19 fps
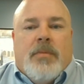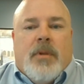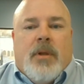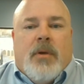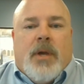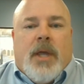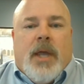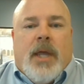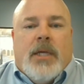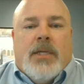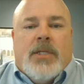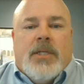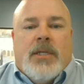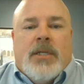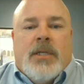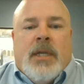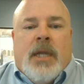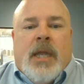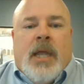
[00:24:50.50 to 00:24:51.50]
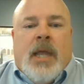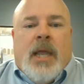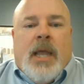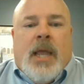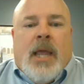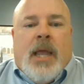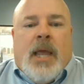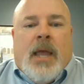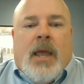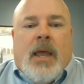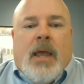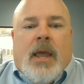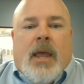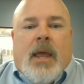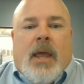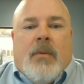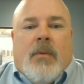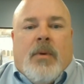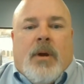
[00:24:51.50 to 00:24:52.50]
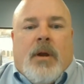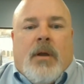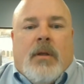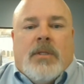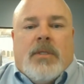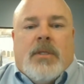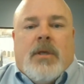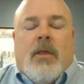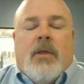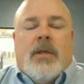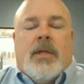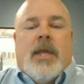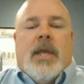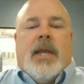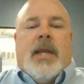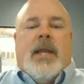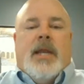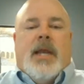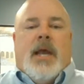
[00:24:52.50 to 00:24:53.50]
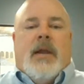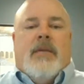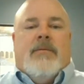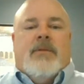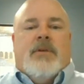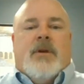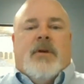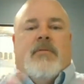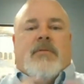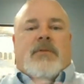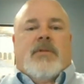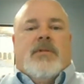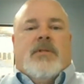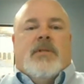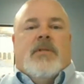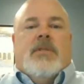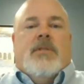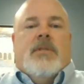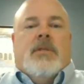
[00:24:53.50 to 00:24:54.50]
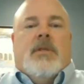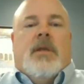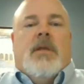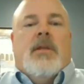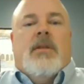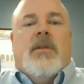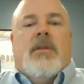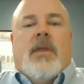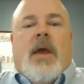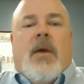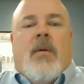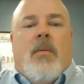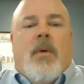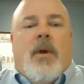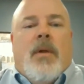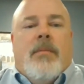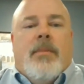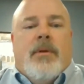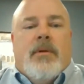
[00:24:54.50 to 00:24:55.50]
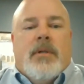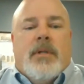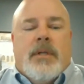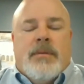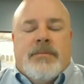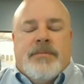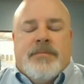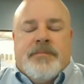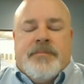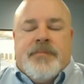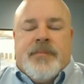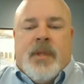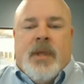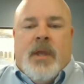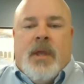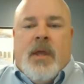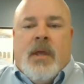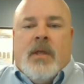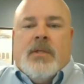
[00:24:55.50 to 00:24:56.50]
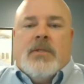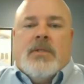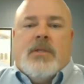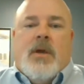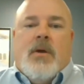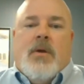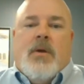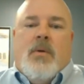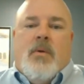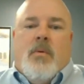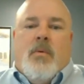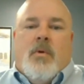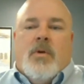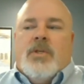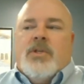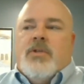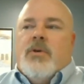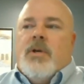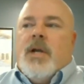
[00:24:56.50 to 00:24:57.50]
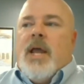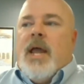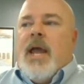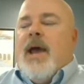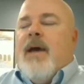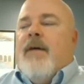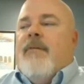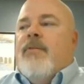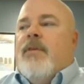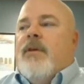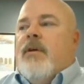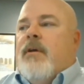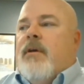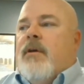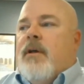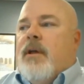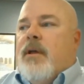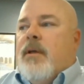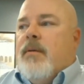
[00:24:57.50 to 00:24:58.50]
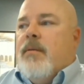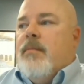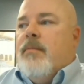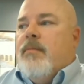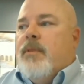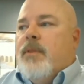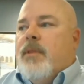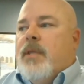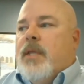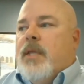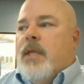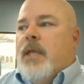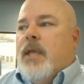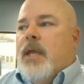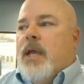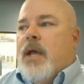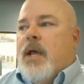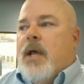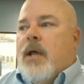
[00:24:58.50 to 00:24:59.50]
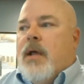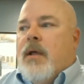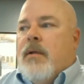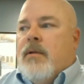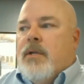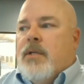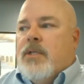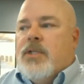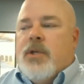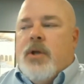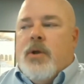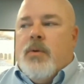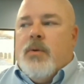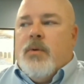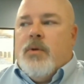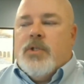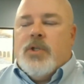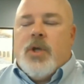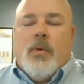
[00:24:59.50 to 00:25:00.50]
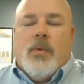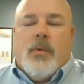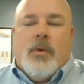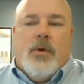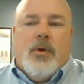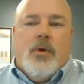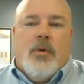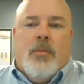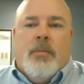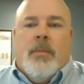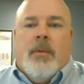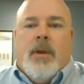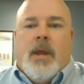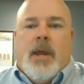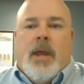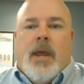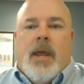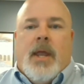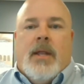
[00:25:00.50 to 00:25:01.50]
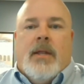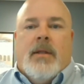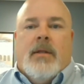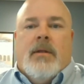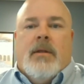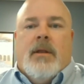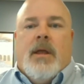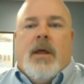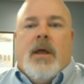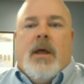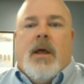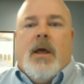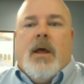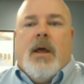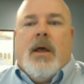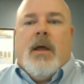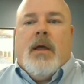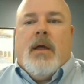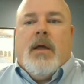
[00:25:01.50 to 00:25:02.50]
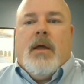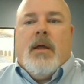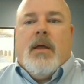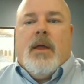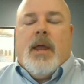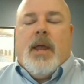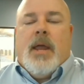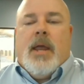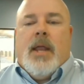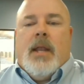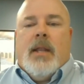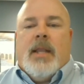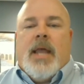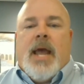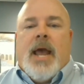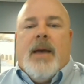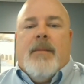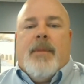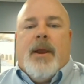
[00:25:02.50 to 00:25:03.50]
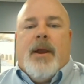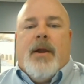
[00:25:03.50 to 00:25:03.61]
location. and we're consolidating kind of services into that one building. So we're still going to have the showroom and lab